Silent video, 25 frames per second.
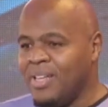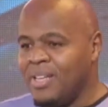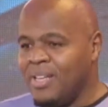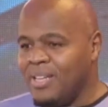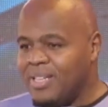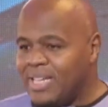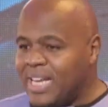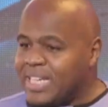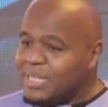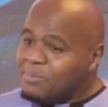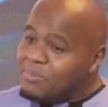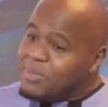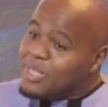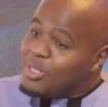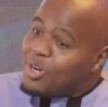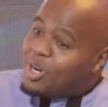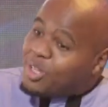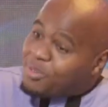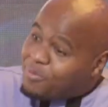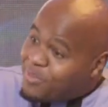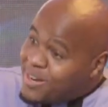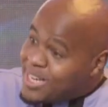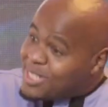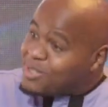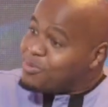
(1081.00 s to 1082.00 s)
Let me not
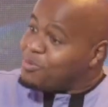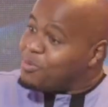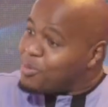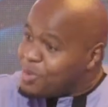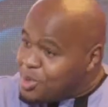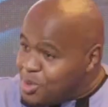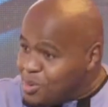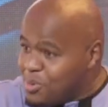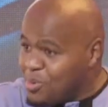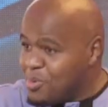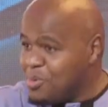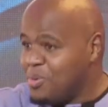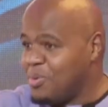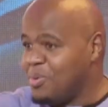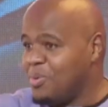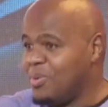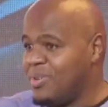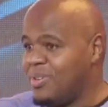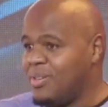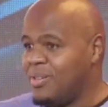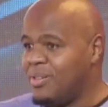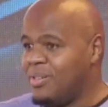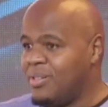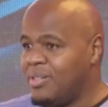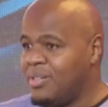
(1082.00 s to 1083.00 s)
fast for you.
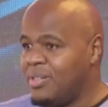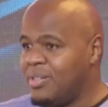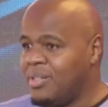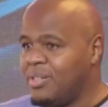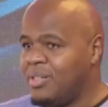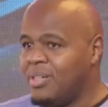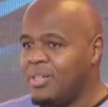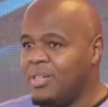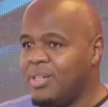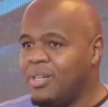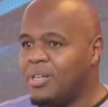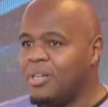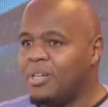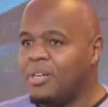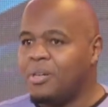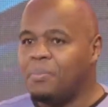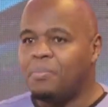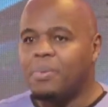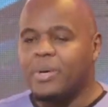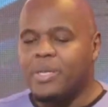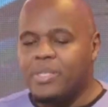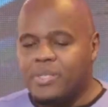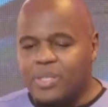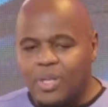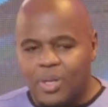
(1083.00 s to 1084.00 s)

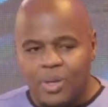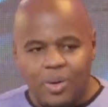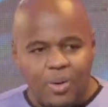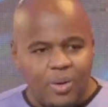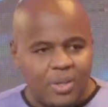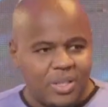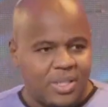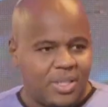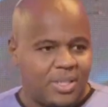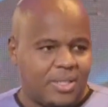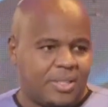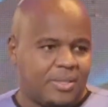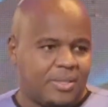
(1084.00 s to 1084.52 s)
Praise the Lord.